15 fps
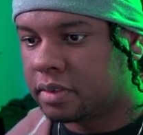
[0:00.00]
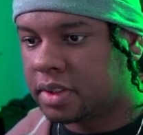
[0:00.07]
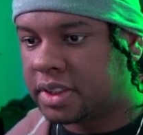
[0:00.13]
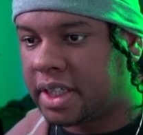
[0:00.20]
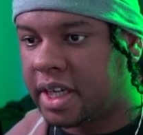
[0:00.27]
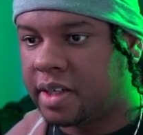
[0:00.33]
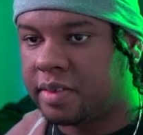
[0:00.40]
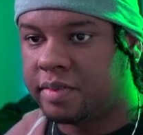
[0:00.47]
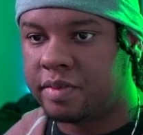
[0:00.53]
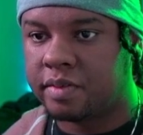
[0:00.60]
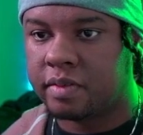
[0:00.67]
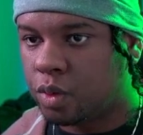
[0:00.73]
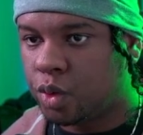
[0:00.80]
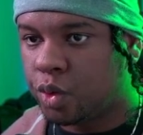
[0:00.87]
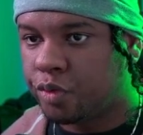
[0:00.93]
Save,
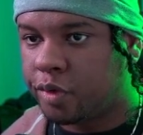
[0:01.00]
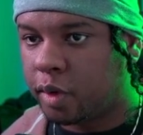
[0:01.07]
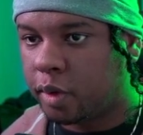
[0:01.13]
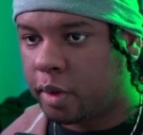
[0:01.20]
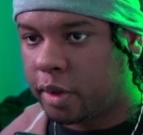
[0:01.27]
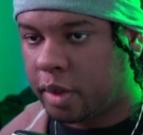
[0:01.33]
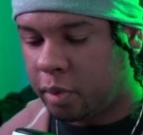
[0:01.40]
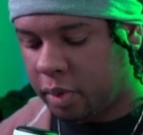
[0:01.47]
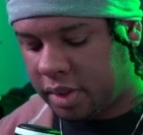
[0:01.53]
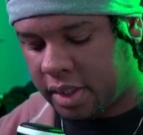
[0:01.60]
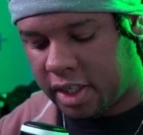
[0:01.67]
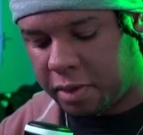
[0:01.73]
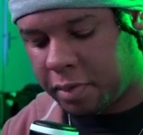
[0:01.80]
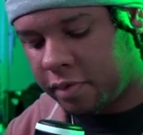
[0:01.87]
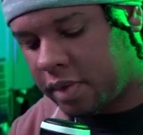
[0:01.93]
new folder with
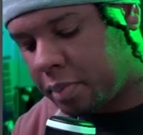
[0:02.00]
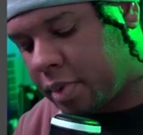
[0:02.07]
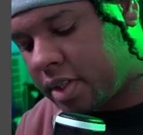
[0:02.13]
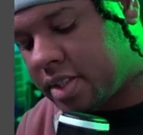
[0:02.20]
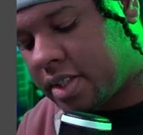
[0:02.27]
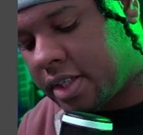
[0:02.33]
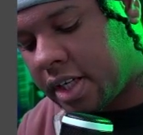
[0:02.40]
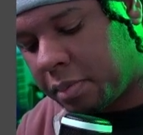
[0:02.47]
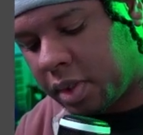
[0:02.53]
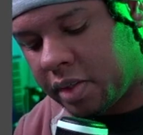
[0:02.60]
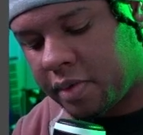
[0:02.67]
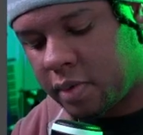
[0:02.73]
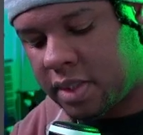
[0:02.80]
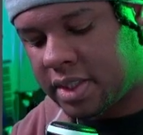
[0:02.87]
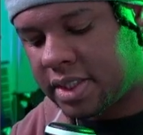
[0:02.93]
the name of the person. I
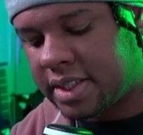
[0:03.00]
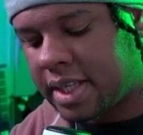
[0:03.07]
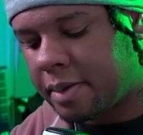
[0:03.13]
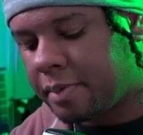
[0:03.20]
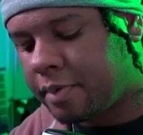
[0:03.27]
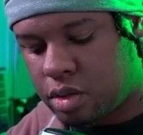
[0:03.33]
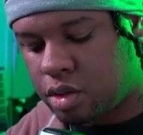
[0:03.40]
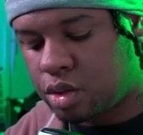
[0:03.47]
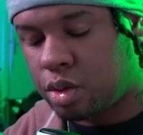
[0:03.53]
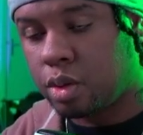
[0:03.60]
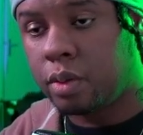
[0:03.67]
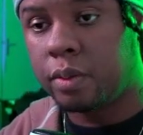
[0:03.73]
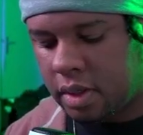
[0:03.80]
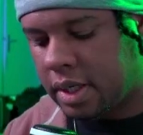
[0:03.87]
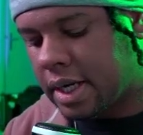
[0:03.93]
believe it was Steph
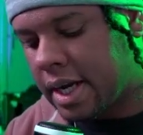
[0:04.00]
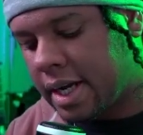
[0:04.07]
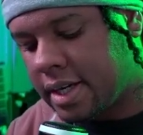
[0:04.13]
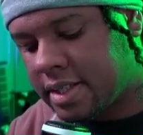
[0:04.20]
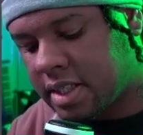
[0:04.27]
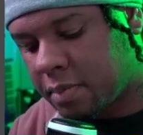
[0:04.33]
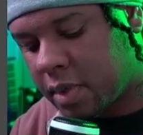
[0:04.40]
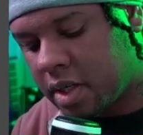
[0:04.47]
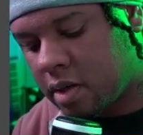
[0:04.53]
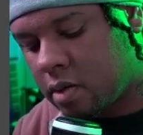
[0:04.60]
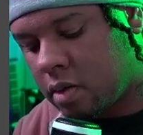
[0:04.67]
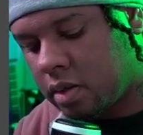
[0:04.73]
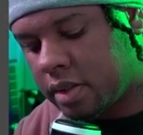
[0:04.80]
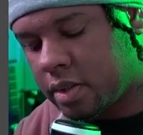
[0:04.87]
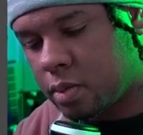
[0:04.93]
two. Nice, I'm gonna
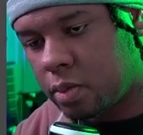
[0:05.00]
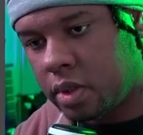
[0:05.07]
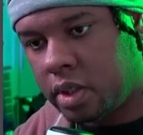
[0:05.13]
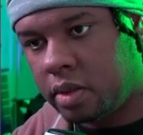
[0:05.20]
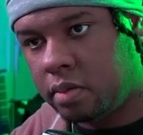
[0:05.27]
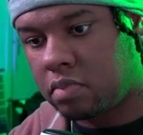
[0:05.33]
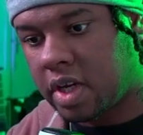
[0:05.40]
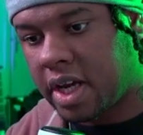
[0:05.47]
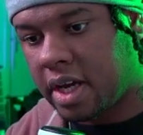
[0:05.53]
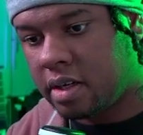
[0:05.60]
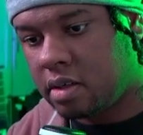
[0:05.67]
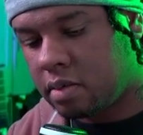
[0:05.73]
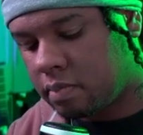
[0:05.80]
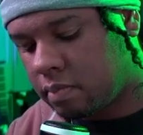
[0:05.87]
call this one head.